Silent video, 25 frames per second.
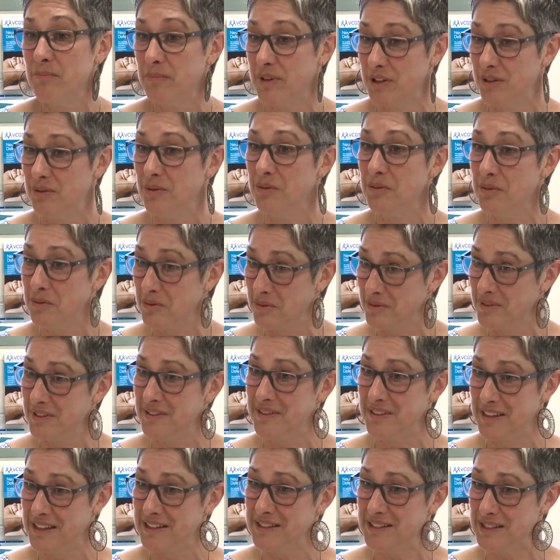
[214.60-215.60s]
But all
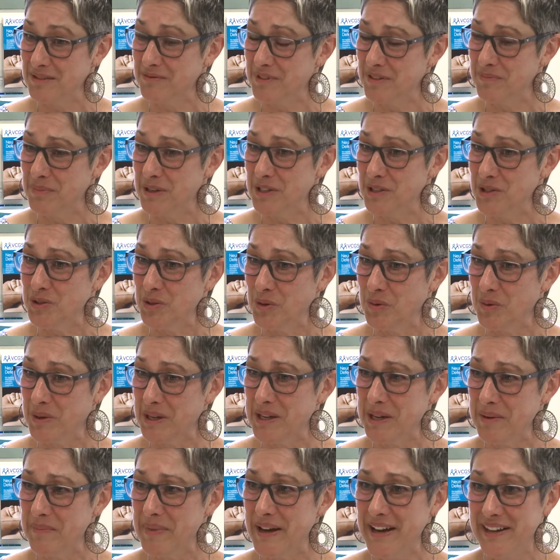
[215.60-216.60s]
the things that we've been
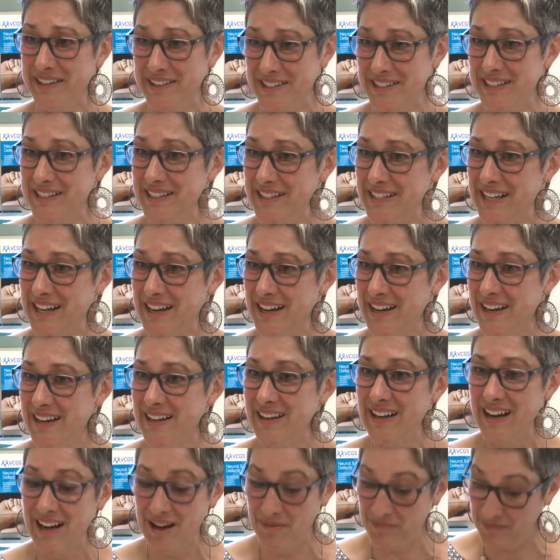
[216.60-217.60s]
talking about
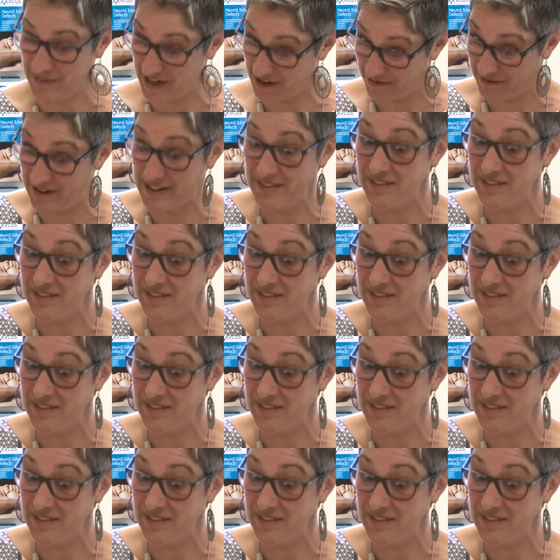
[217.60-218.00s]
today are